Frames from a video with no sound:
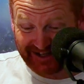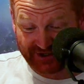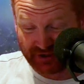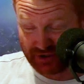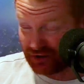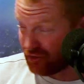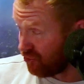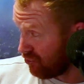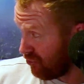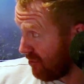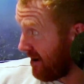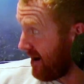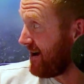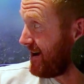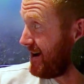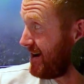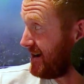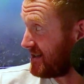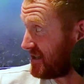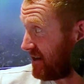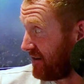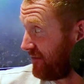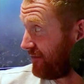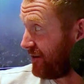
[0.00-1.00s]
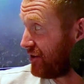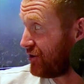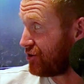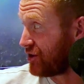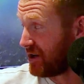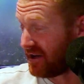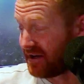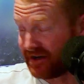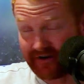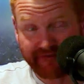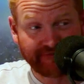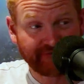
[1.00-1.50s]
It's crazy
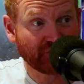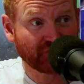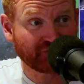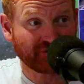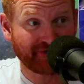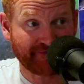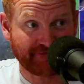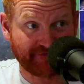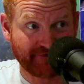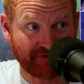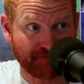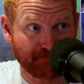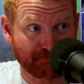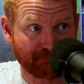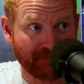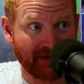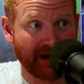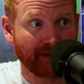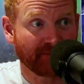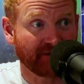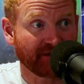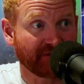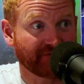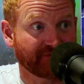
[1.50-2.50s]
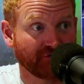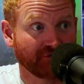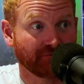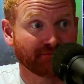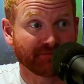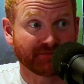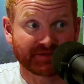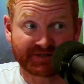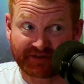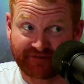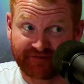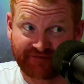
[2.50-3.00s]
fishing. You're fishing for mammoth
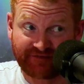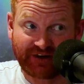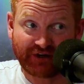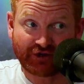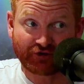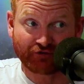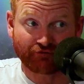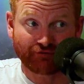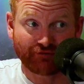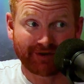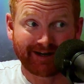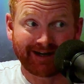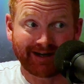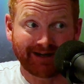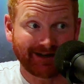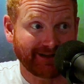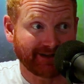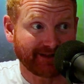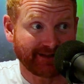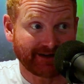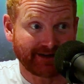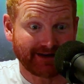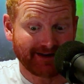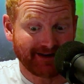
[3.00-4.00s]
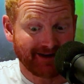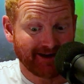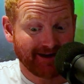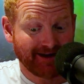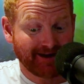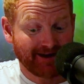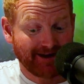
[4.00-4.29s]
numbers of fish, really, that